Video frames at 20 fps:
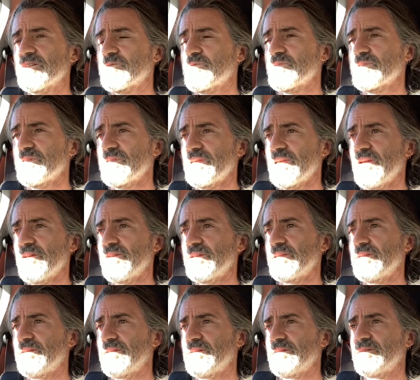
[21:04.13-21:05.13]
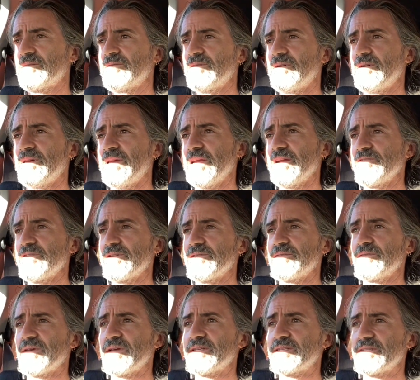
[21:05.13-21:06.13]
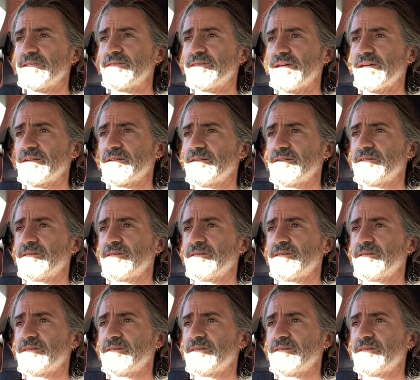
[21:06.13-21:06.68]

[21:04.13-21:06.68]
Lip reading: wasn't the only area that they did that.